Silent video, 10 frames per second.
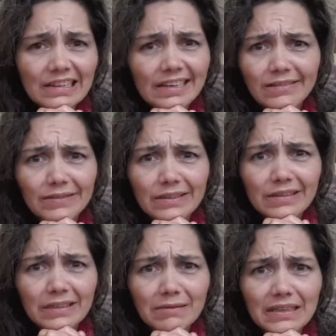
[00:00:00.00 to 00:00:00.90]
I never even
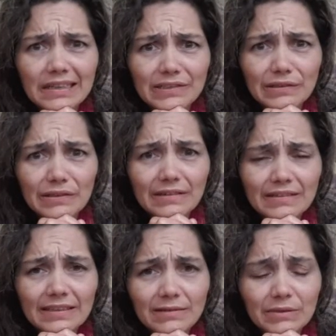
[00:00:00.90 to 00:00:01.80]
called him an asshole.
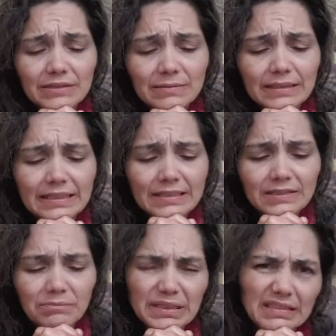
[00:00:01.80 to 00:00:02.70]
Like most of my
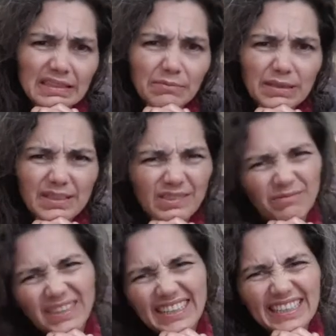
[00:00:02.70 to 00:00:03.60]
exes, big dummies
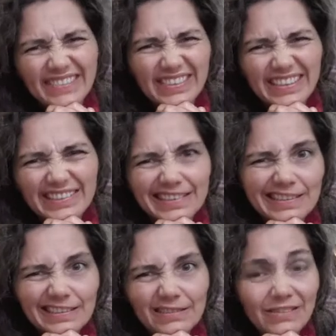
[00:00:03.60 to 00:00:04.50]
or whatever,
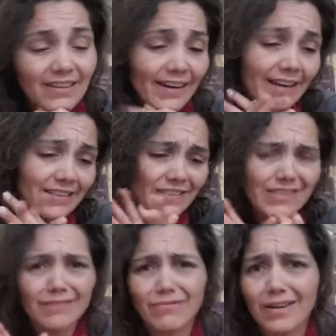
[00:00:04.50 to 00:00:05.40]
you know, or hey, it just
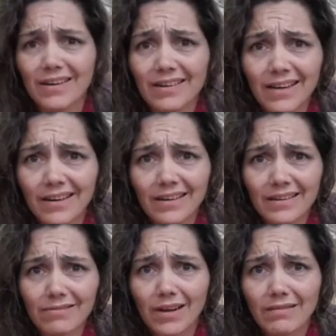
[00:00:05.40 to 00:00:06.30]
didn't work. ain't
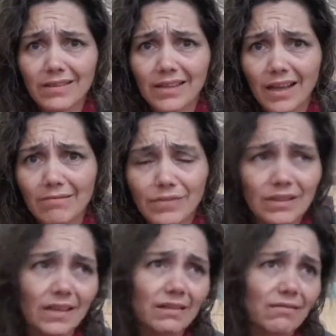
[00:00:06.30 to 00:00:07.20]
nothing wrong with them
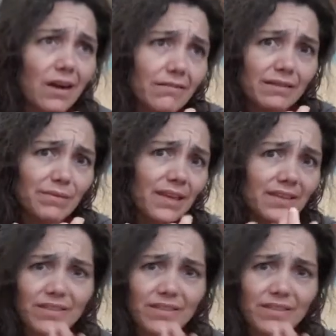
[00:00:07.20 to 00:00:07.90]
and nothing wrong with me.